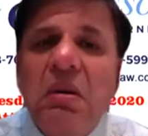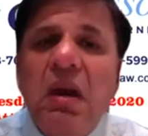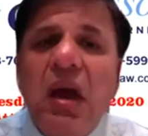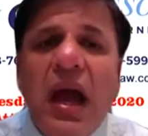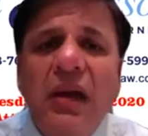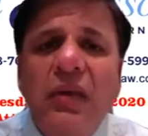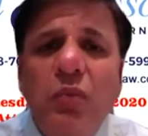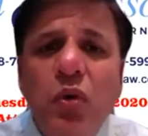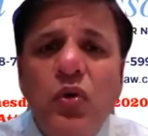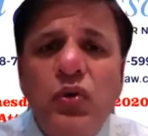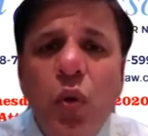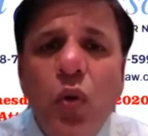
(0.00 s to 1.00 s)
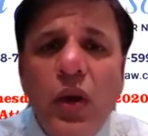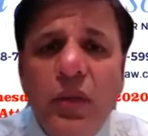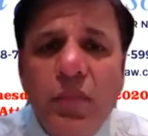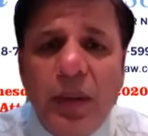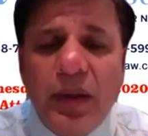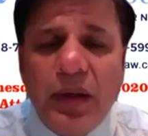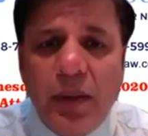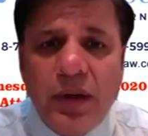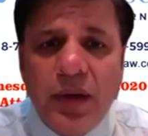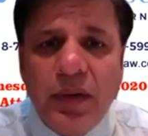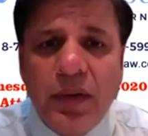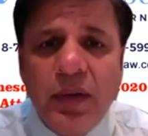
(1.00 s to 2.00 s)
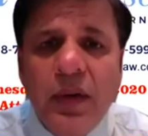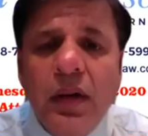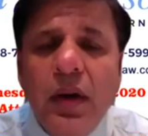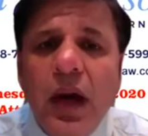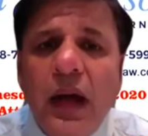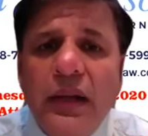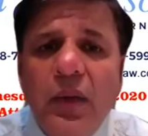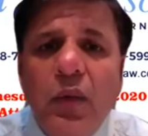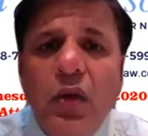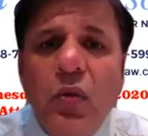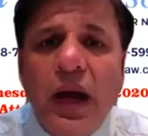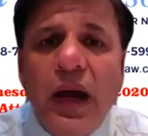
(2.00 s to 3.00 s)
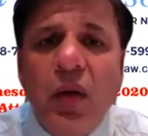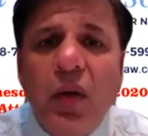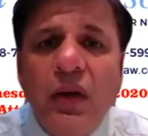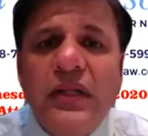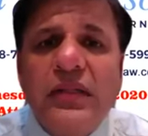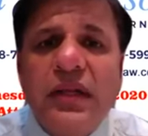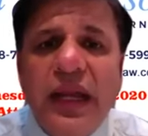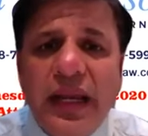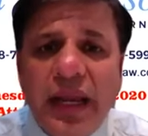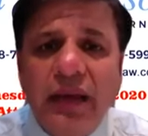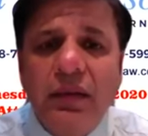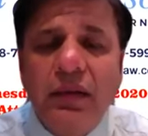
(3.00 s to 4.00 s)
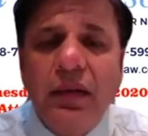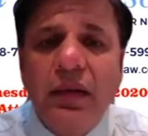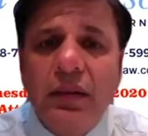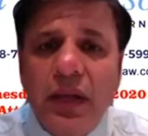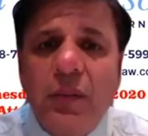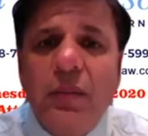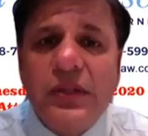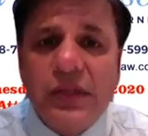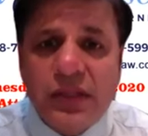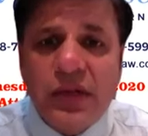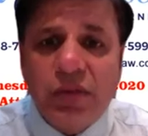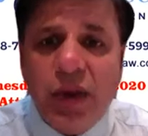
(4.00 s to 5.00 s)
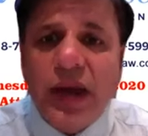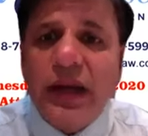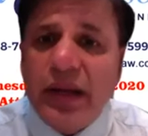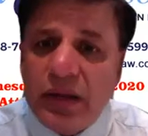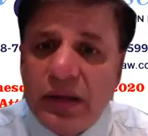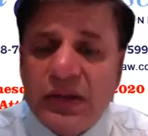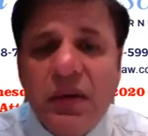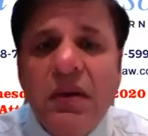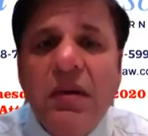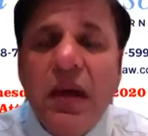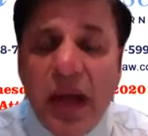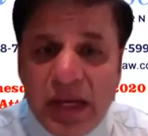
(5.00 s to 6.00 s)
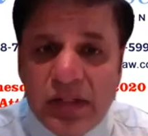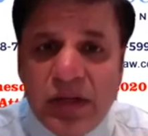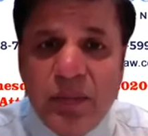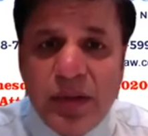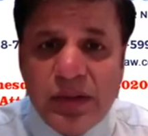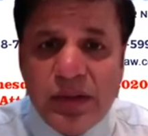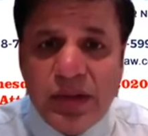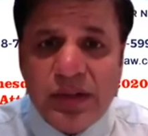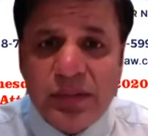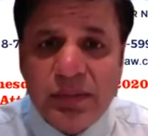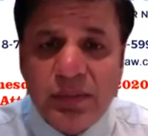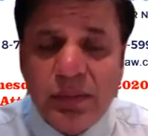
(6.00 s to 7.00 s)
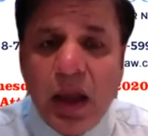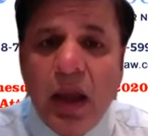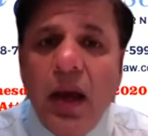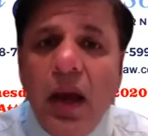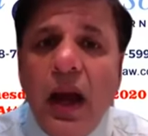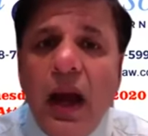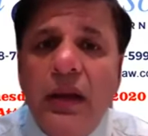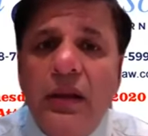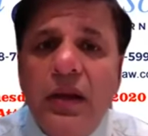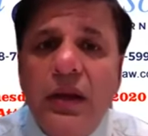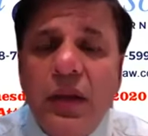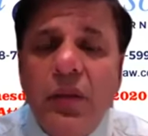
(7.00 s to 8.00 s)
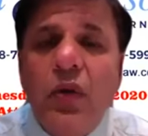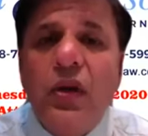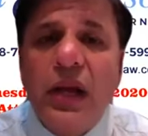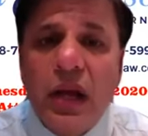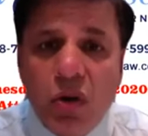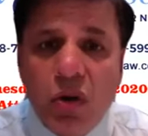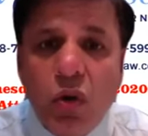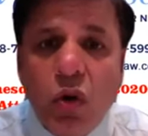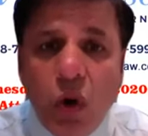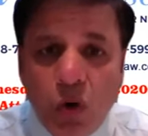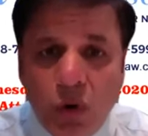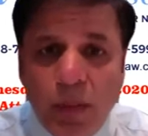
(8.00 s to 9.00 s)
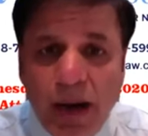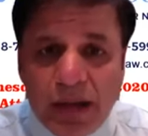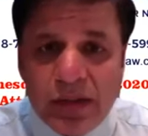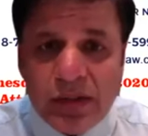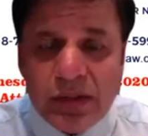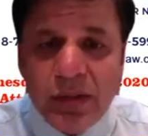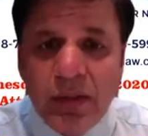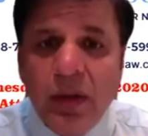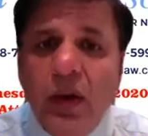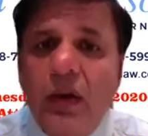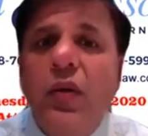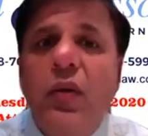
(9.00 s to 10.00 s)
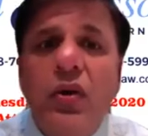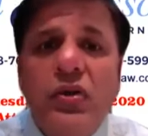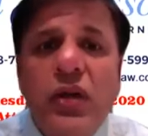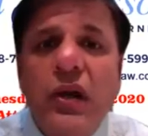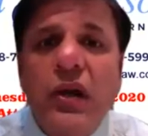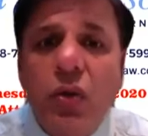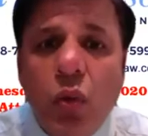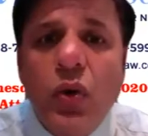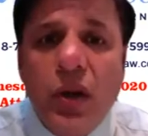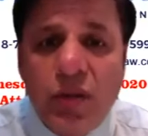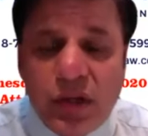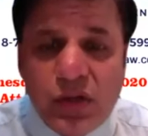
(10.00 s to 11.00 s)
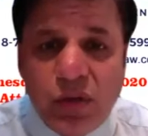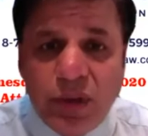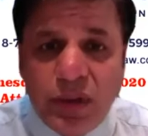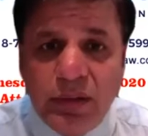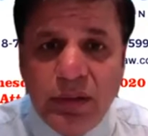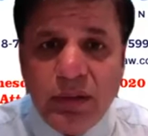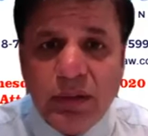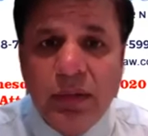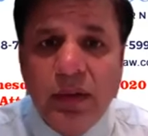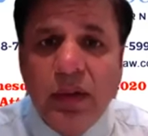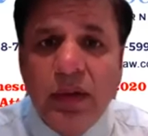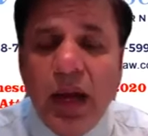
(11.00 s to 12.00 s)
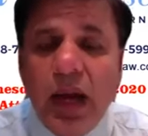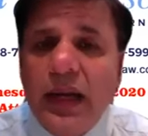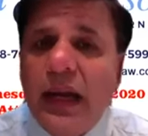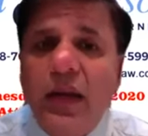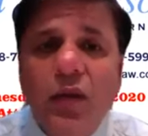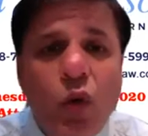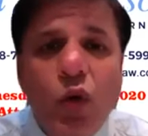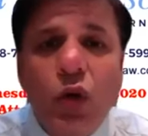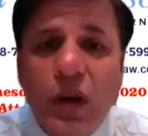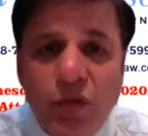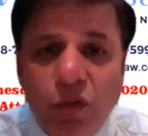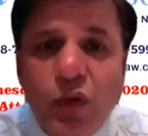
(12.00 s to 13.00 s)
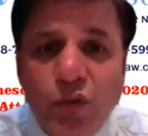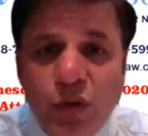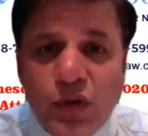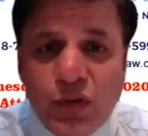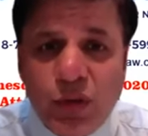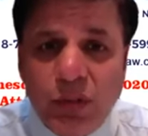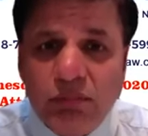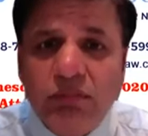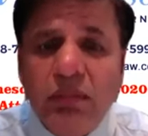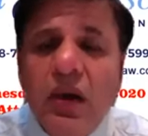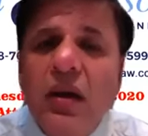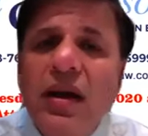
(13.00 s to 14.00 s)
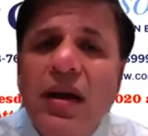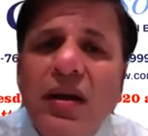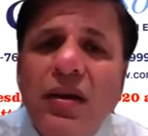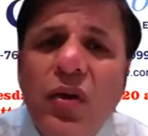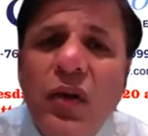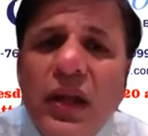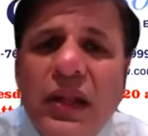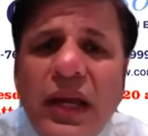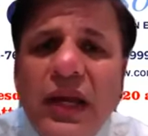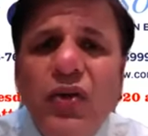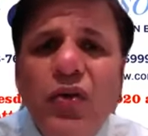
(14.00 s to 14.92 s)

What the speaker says: And most Korean people come here, and they want to buy all these cleaning, businesses, dry cleaners, excellent business, and they want to get into laundromats. They want to start a Korean restaurant, and I love Korean food for sure. Look at the E2